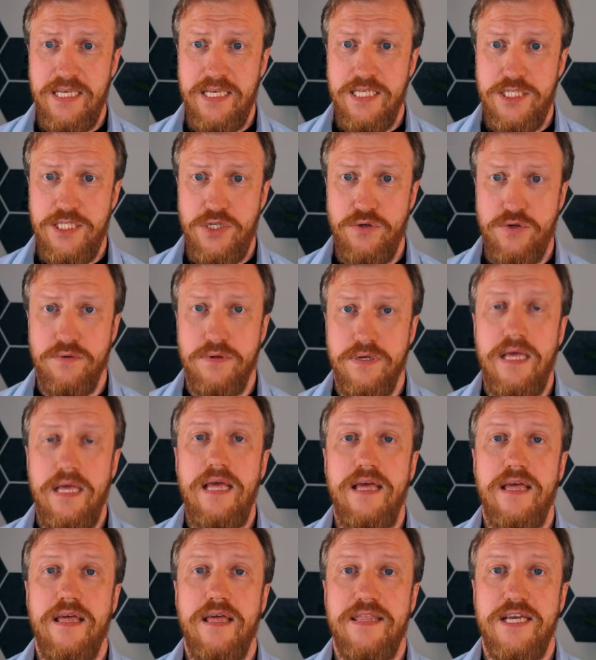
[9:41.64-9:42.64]
So,
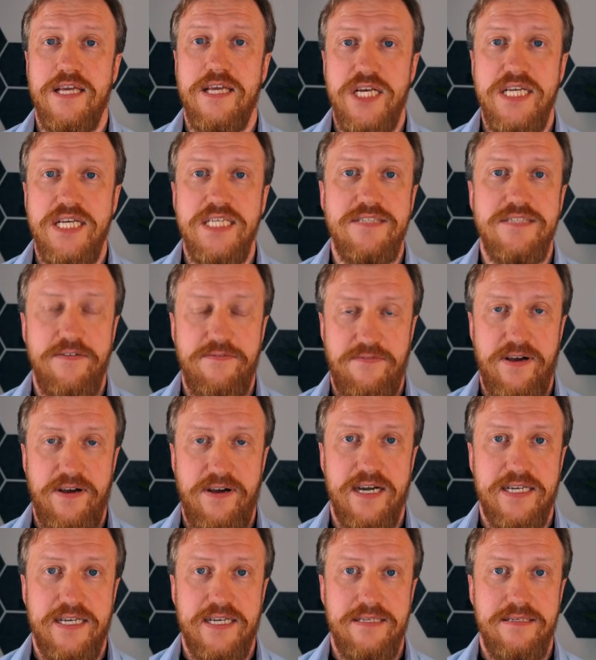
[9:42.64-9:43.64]
just the
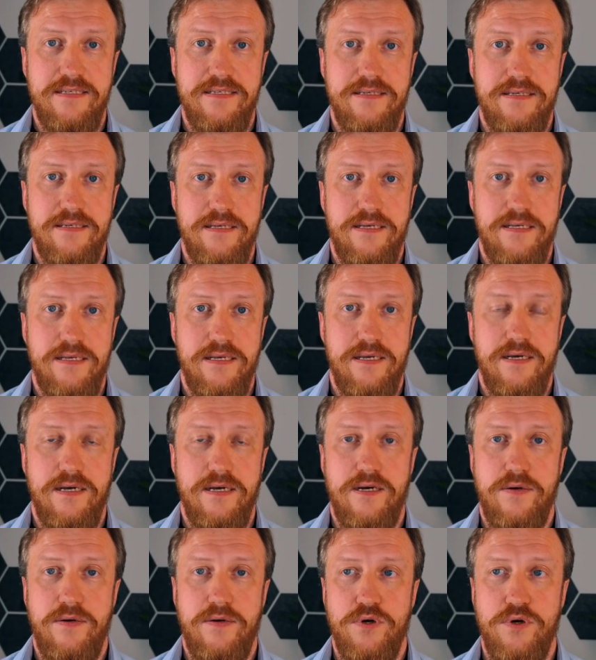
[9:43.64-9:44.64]
fact
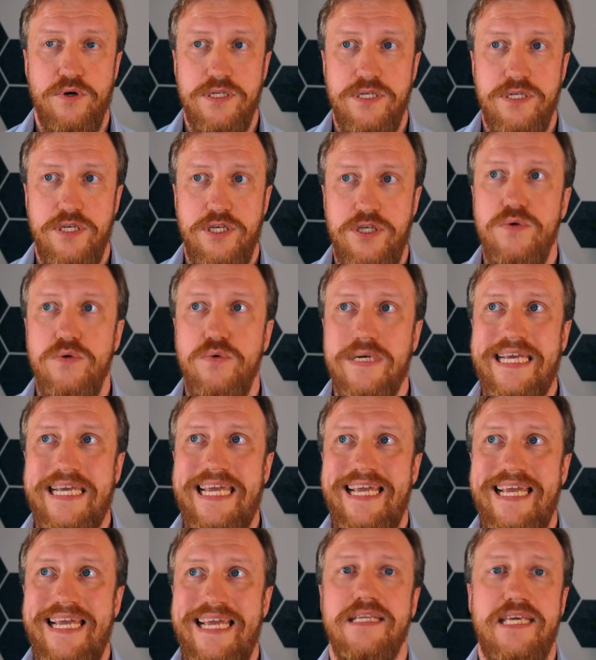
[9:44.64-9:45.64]
what you
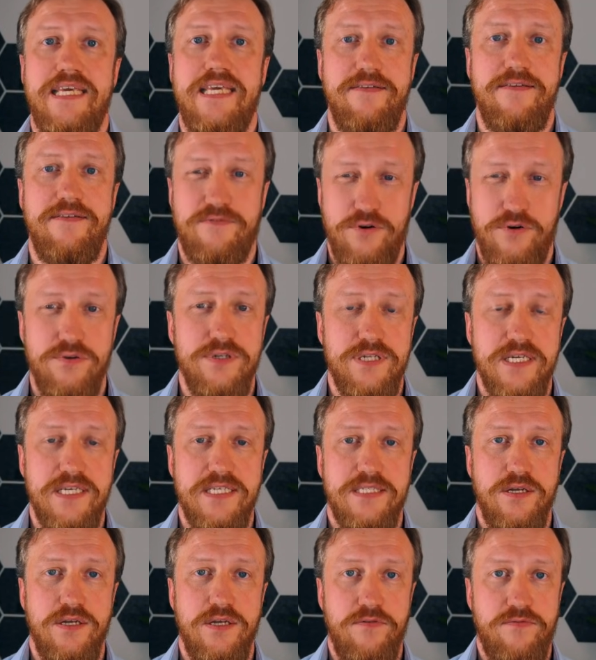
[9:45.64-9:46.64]
can give
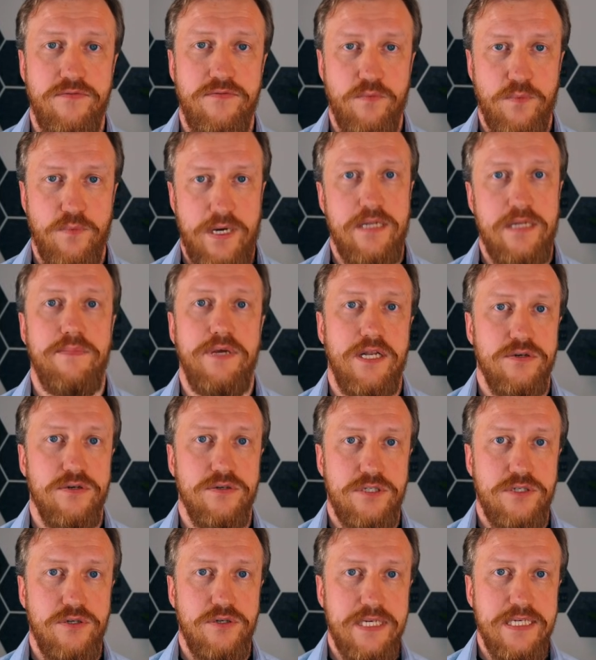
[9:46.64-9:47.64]
context of 1
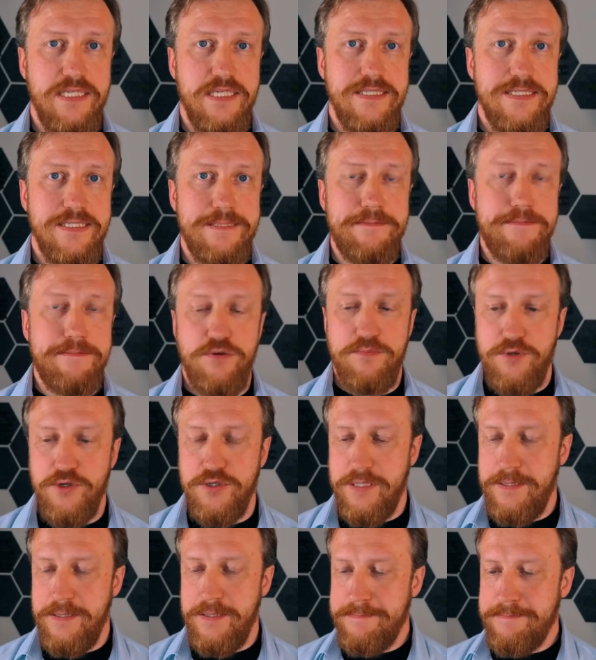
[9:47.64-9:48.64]
million tokens to a
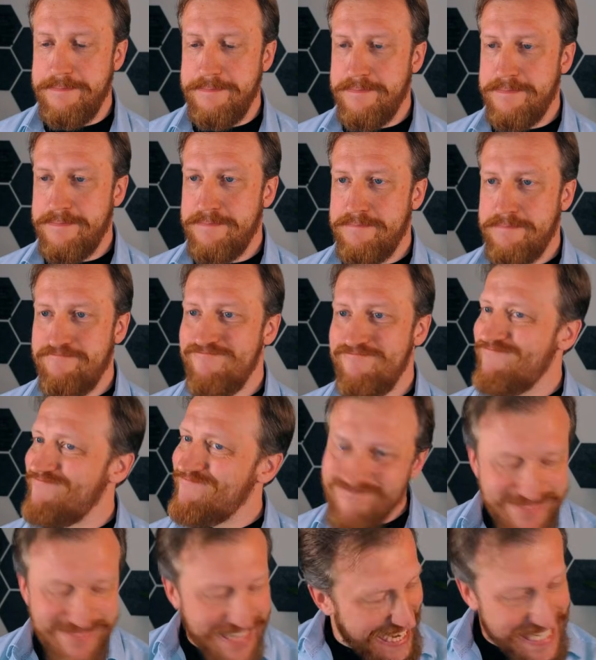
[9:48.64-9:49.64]
model
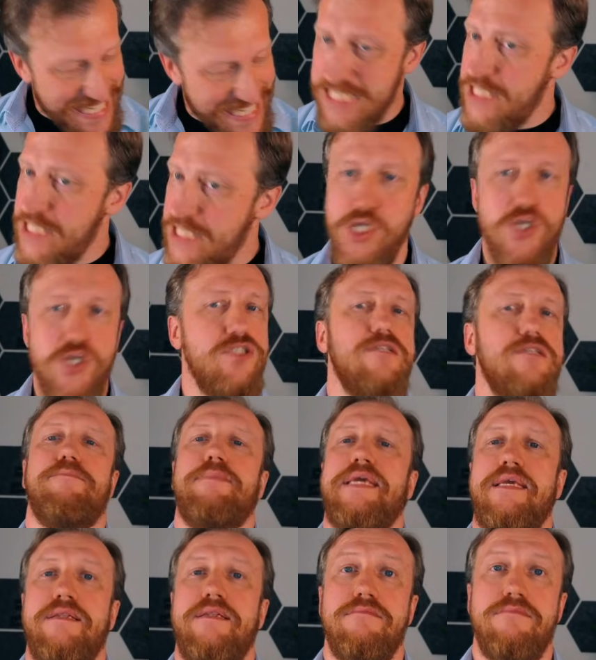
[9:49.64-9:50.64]
does not
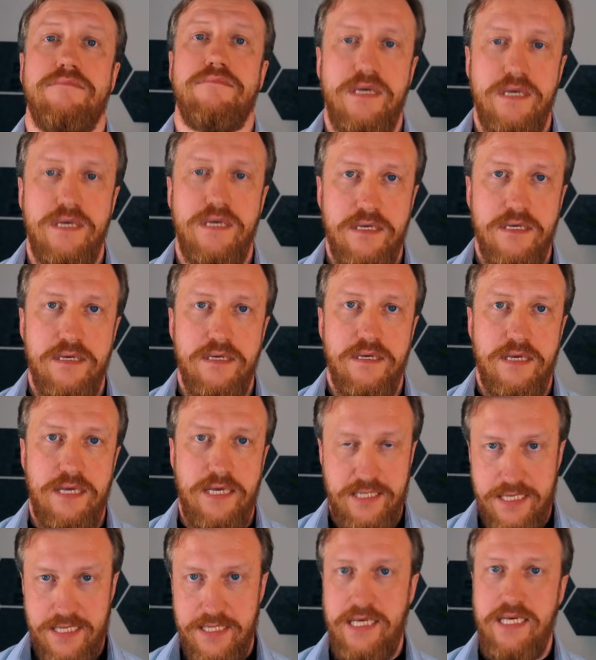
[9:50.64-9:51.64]
mean
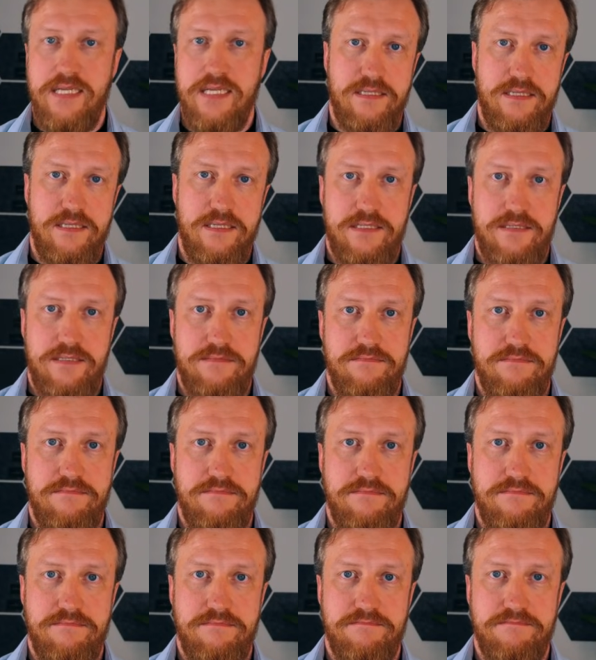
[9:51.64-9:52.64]
it can handle it.
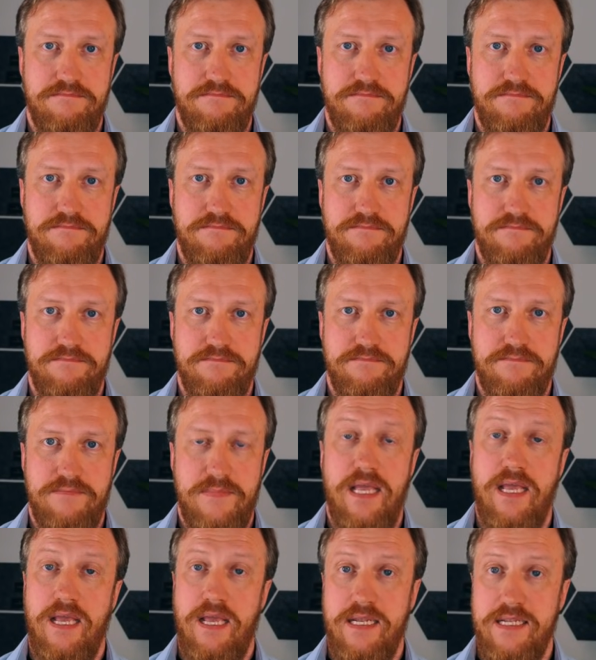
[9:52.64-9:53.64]

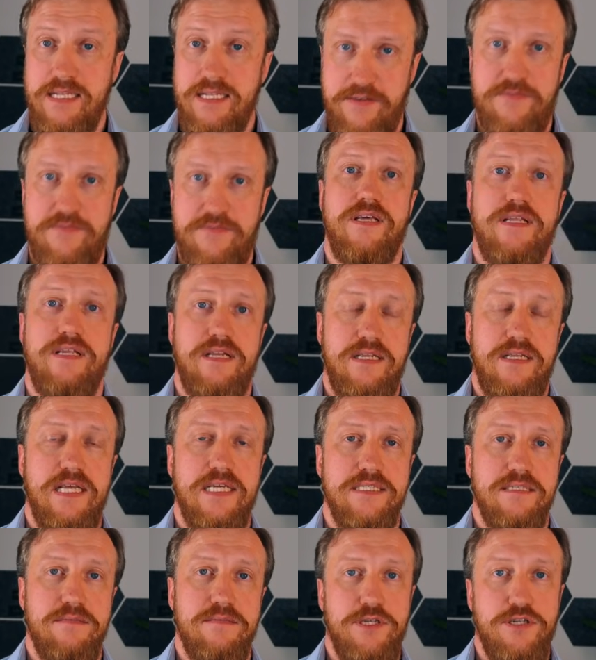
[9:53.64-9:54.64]
And definitely
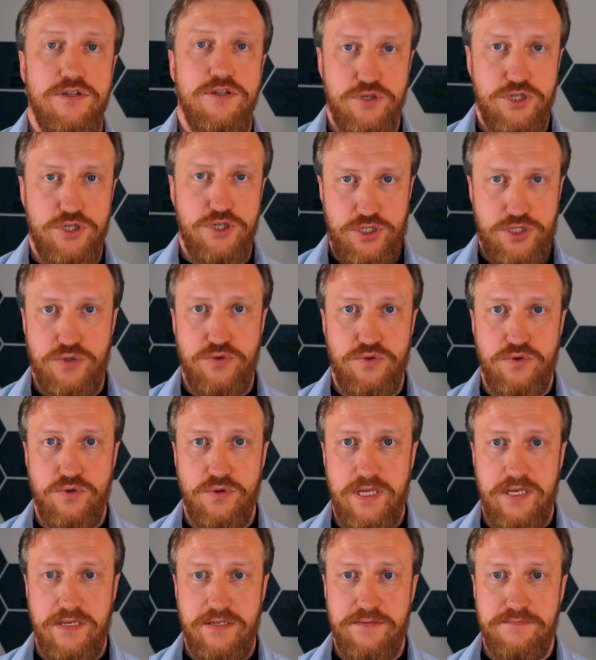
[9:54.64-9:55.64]
doesn't mean you should do
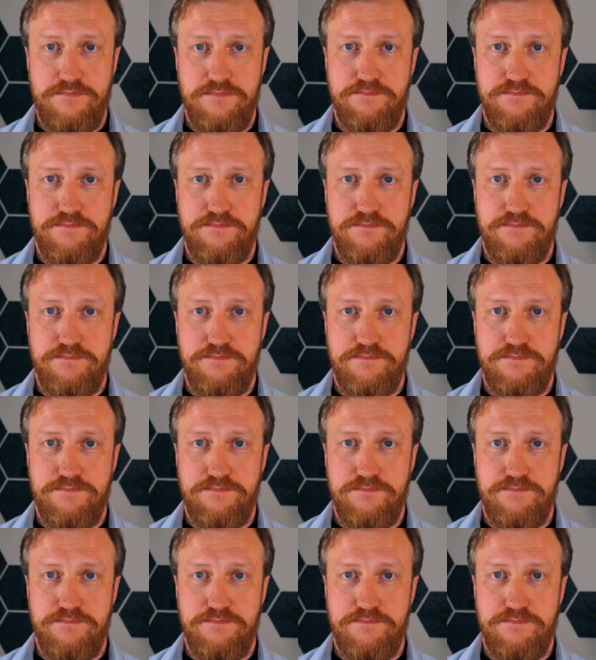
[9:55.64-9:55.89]
that.